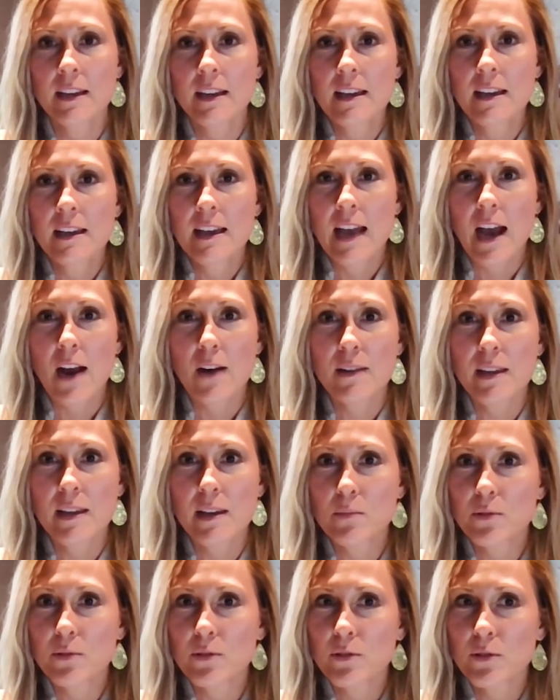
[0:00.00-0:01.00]
how do they
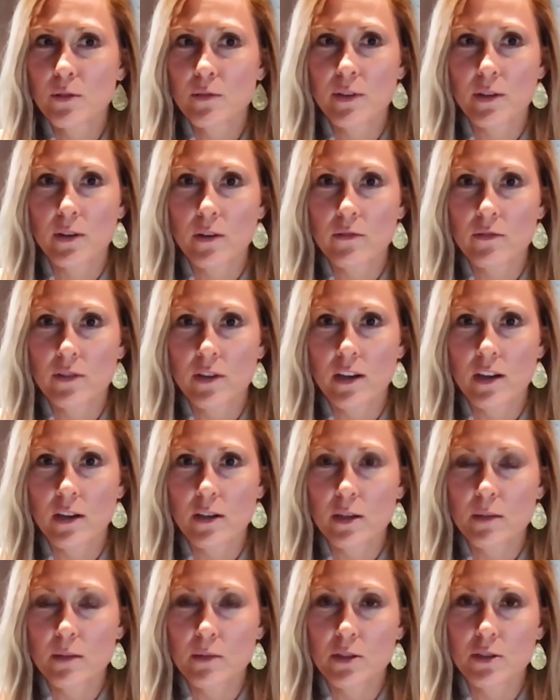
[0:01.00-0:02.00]
improve their overall
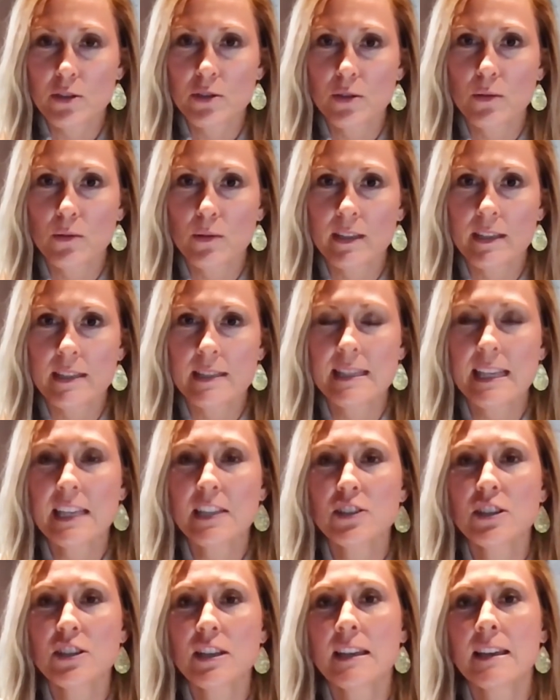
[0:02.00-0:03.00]
commercial
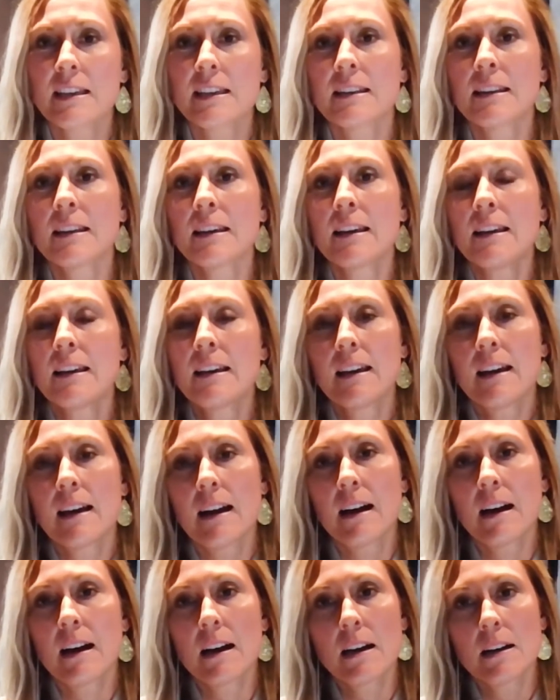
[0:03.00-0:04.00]
organization,
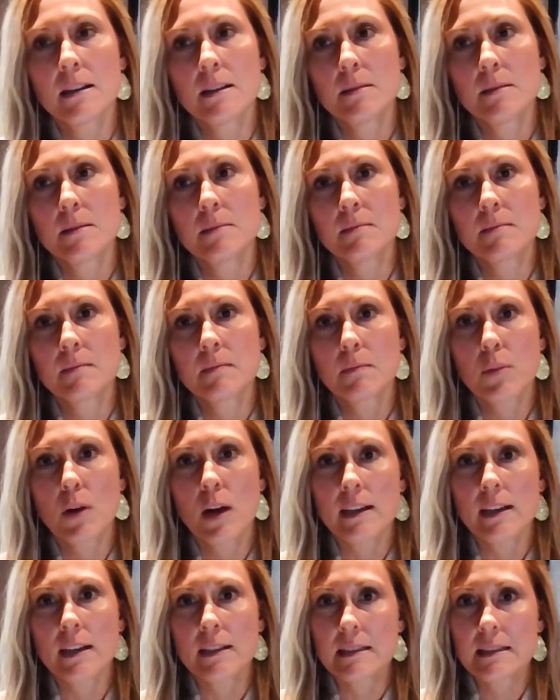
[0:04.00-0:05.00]

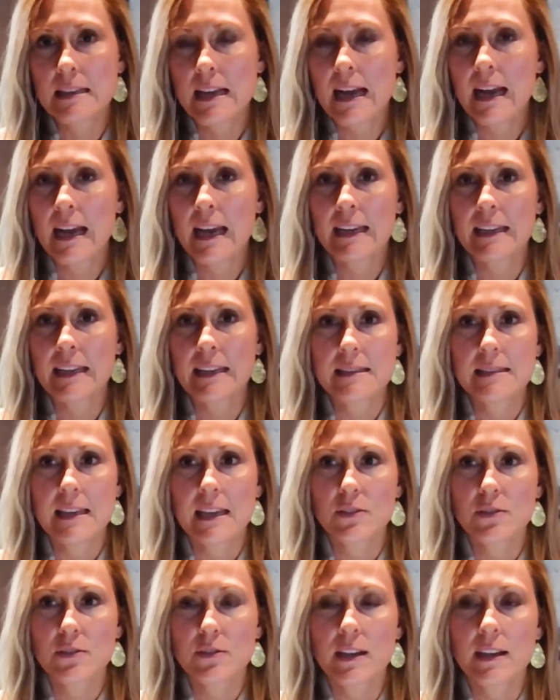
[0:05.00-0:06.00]
product design, et
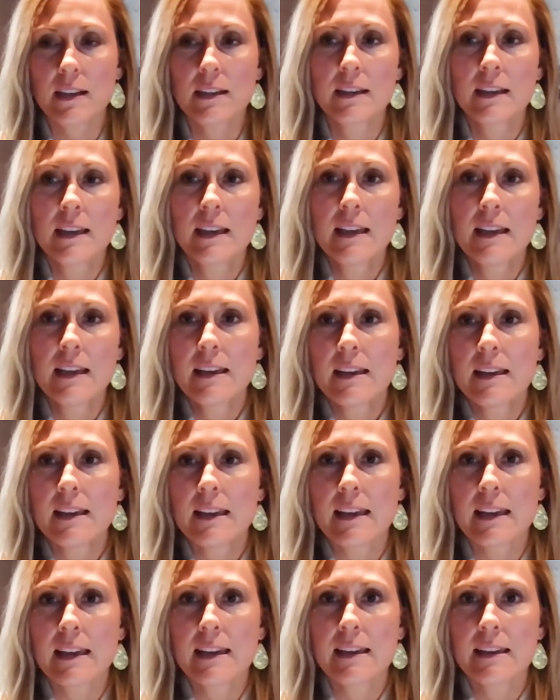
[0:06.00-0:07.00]
cetera.
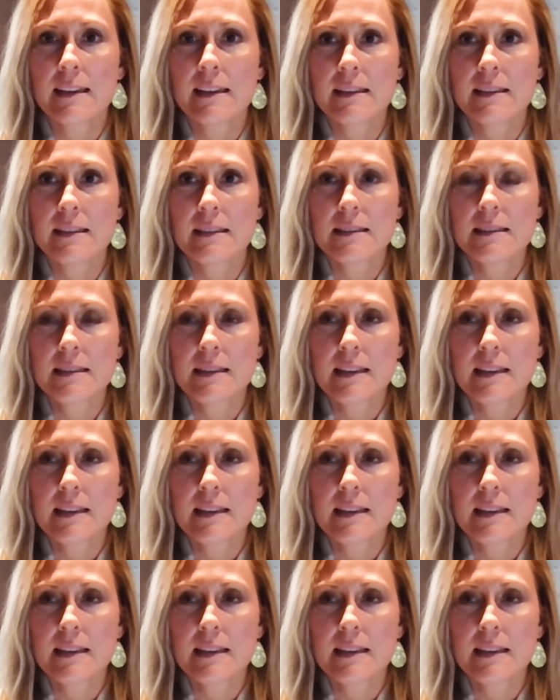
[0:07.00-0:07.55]
And